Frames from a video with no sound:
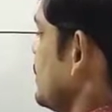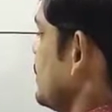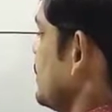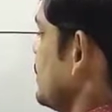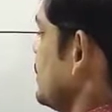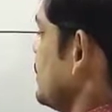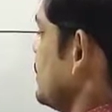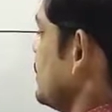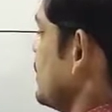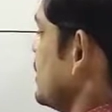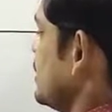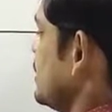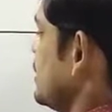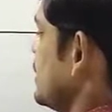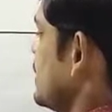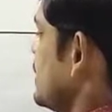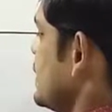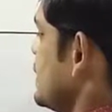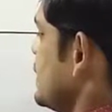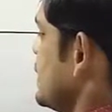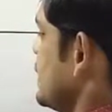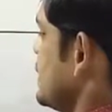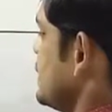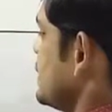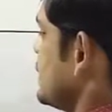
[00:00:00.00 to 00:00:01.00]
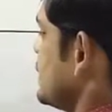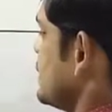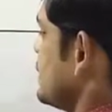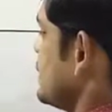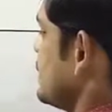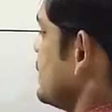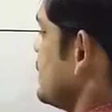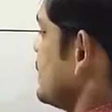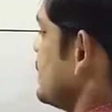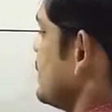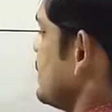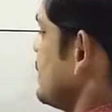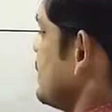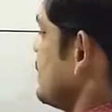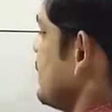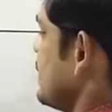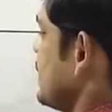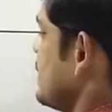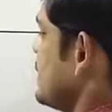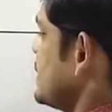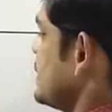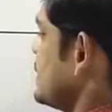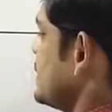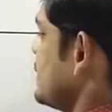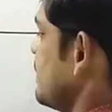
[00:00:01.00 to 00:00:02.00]
136
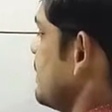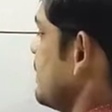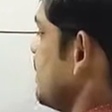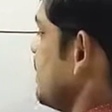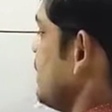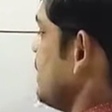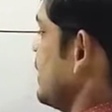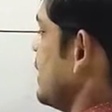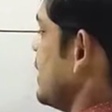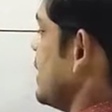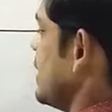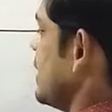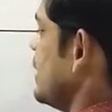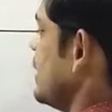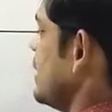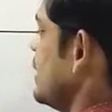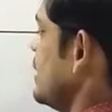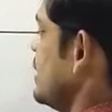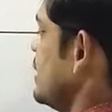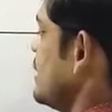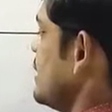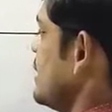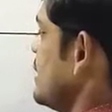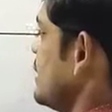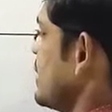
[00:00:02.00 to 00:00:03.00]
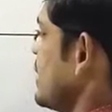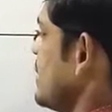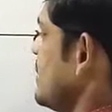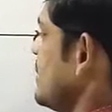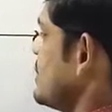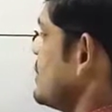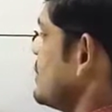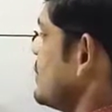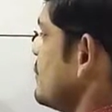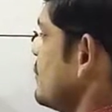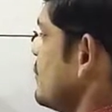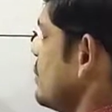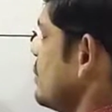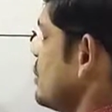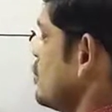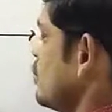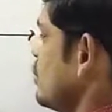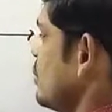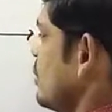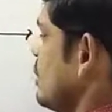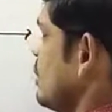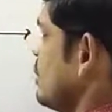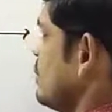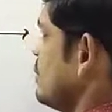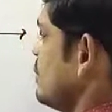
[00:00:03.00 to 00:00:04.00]
plus N times water
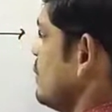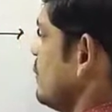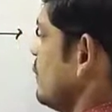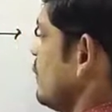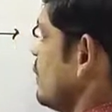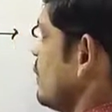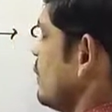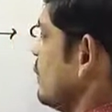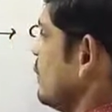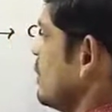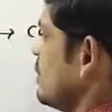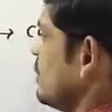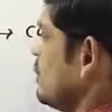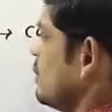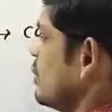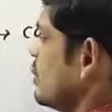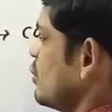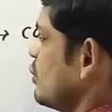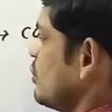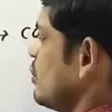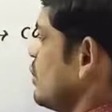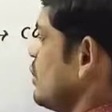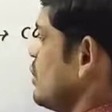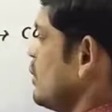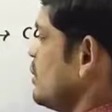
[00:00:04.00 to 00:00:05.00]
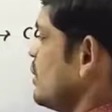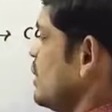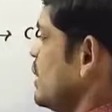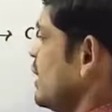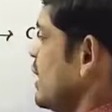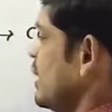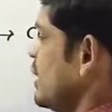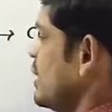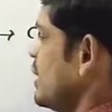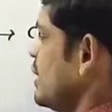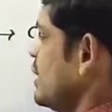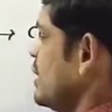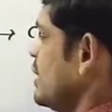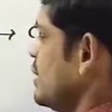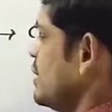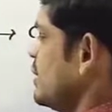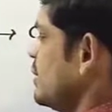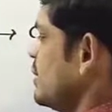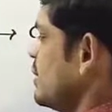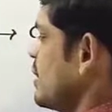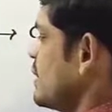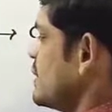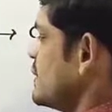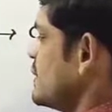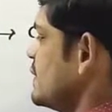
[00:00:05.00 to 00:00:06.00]
molecule. For one water molecule, 18
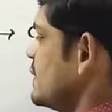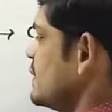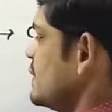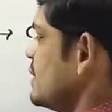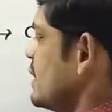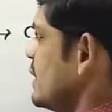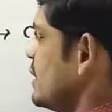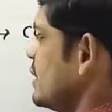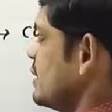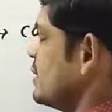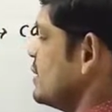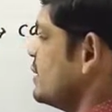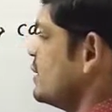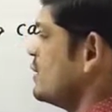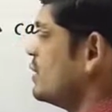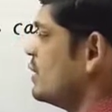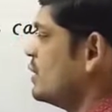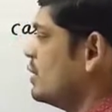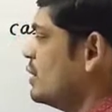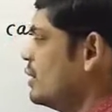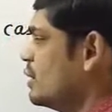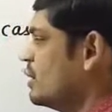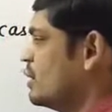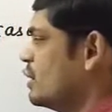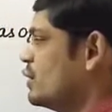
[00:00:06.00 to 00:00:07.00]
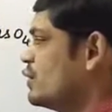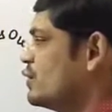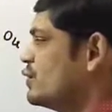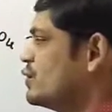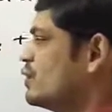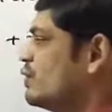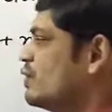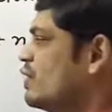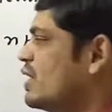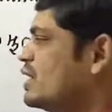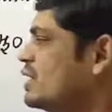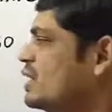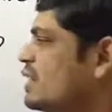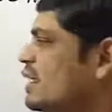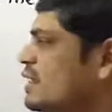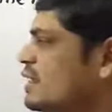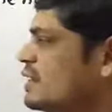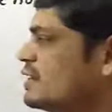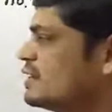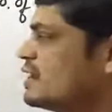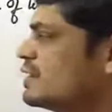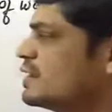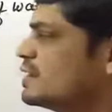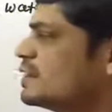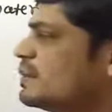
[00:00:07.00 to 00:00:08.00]
mass is there. So
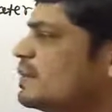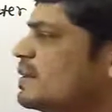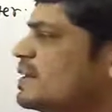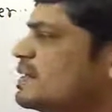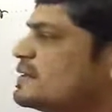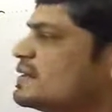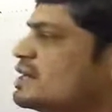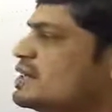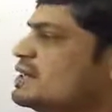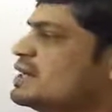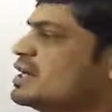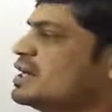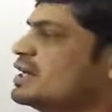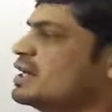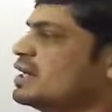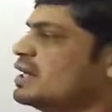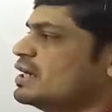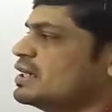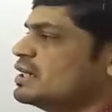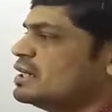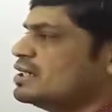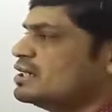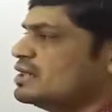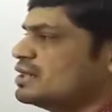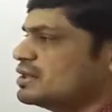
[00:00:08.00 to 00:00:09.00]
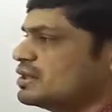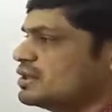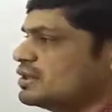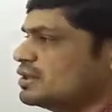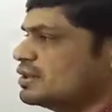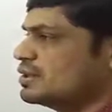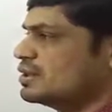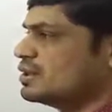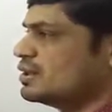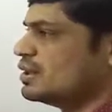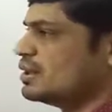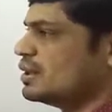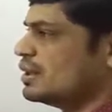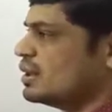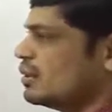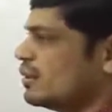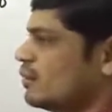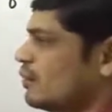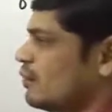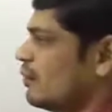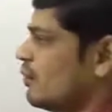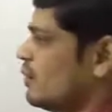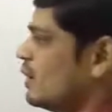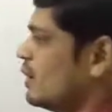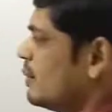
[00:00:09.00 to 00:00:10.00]
136 plus N 18
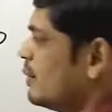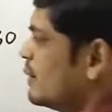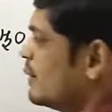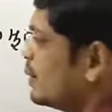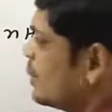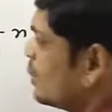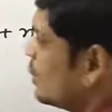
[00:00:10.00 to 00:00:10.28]
will be the